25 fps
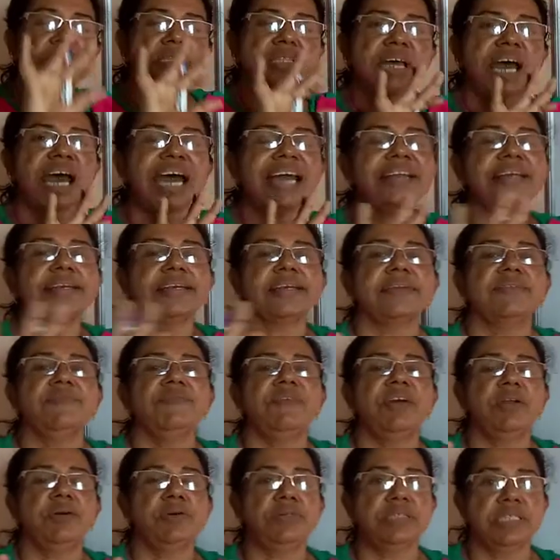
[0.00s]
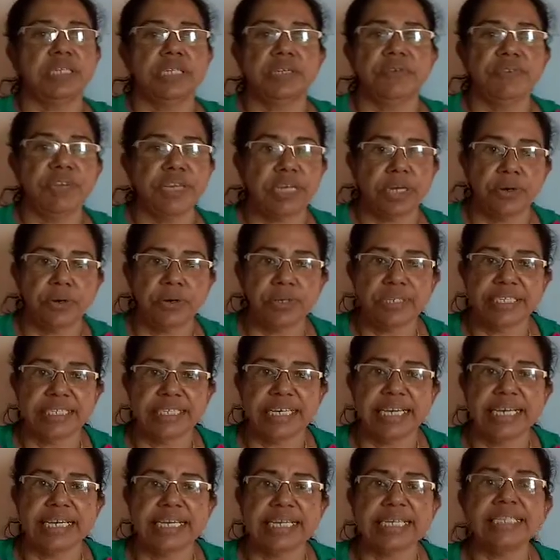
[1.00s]
that velocity we cannot
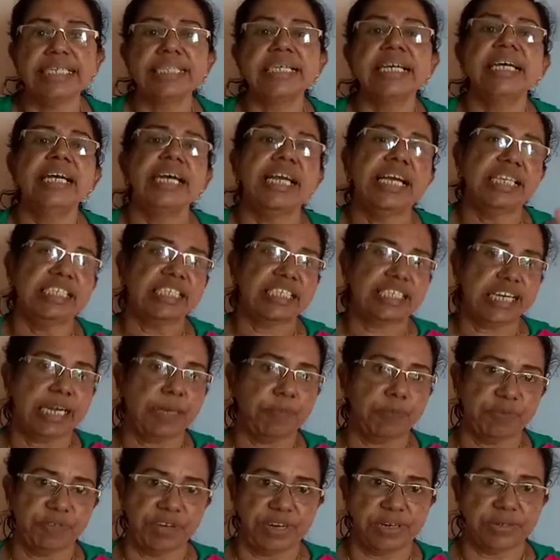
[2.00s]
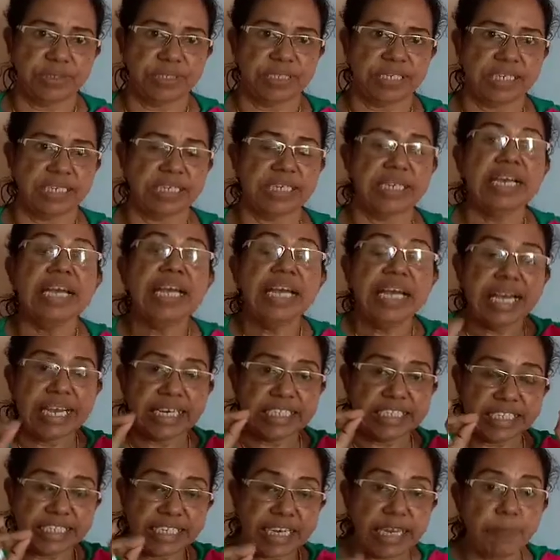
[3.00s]
say as escape velocity.
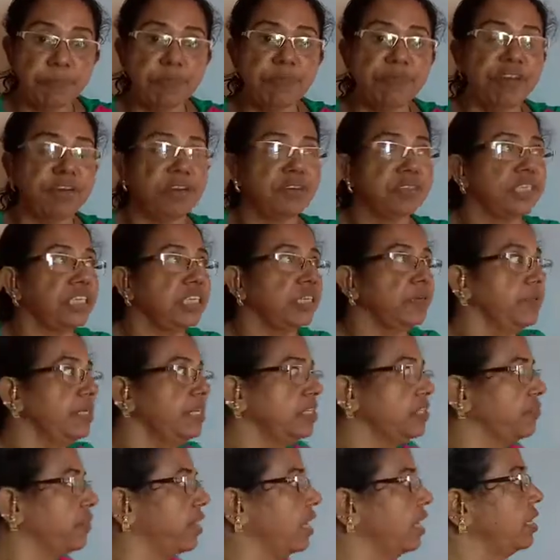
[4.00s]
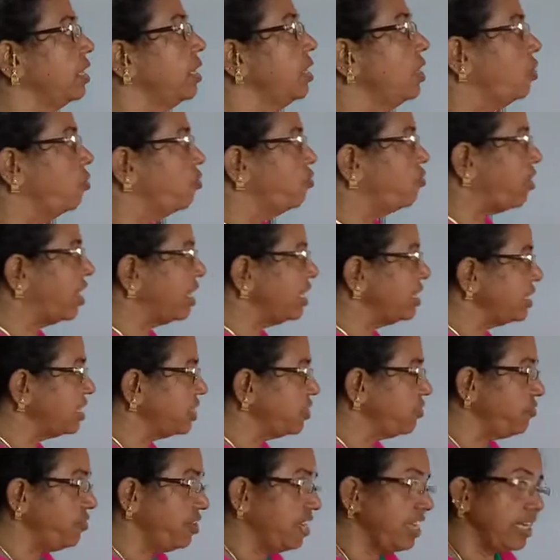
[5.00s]
Escape velocity means what? Once
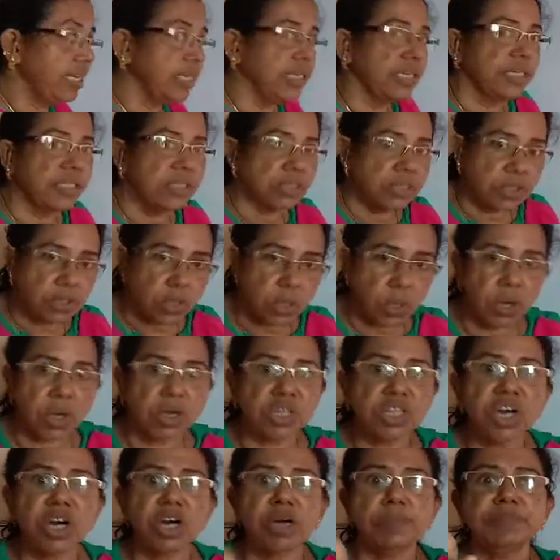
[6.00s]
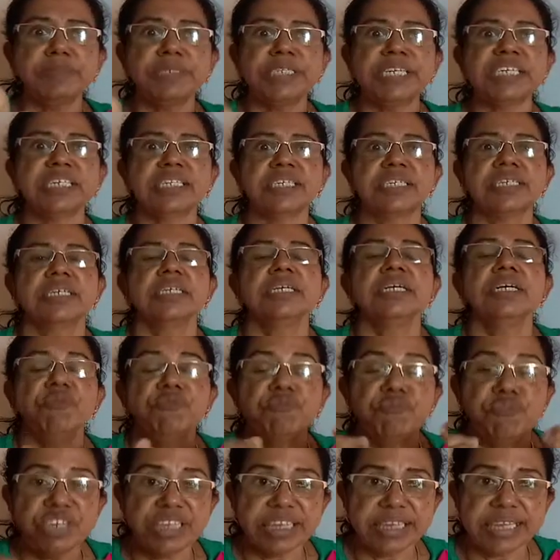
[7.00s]
we throw the object
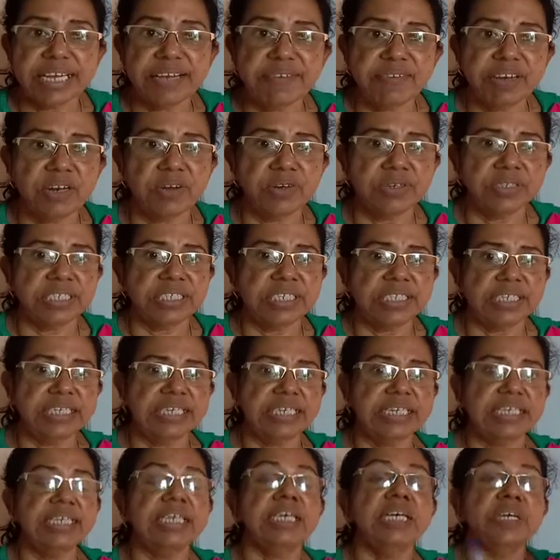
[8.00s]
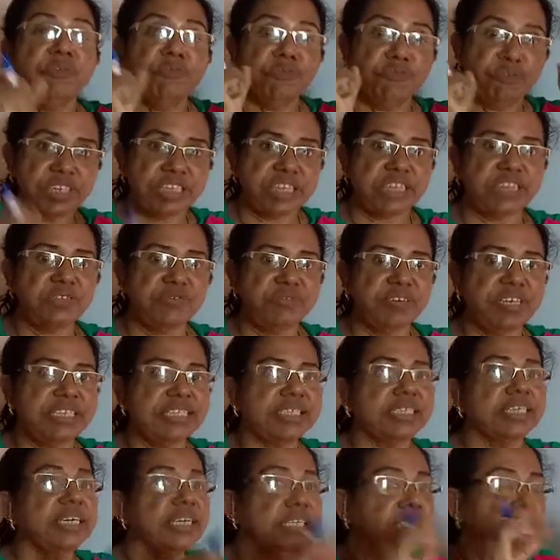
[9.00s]
with a velocity with
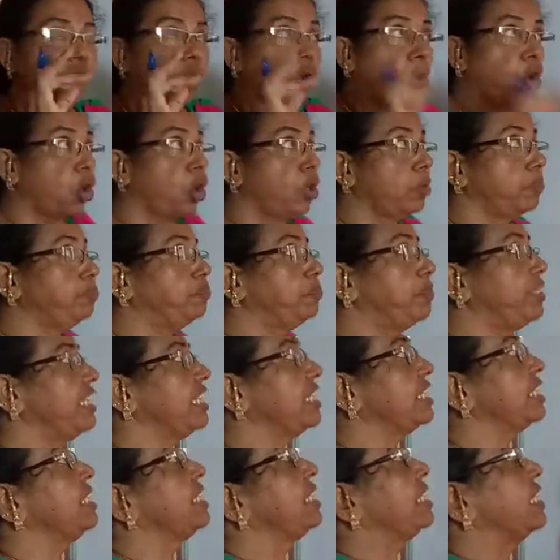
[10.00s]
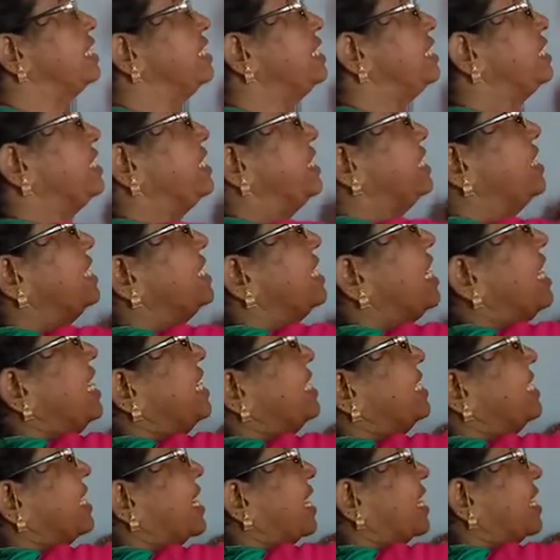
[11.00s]
which the object reaches
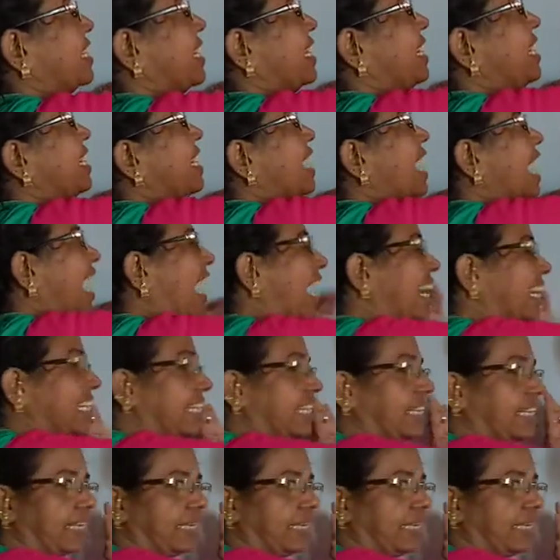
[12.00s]
a certain height,